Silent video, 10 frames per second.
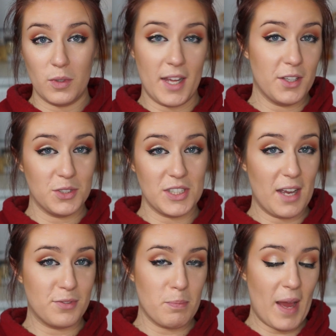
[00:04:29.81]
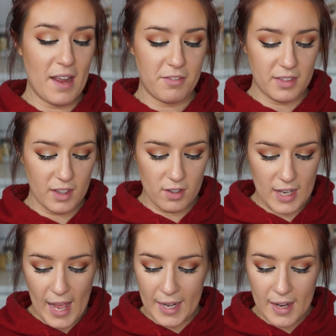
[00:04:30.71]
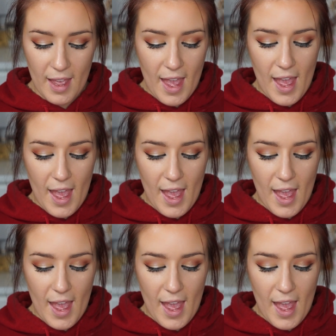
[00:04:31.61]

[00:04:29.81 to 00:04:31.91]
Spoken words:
I usually have to buy everything online.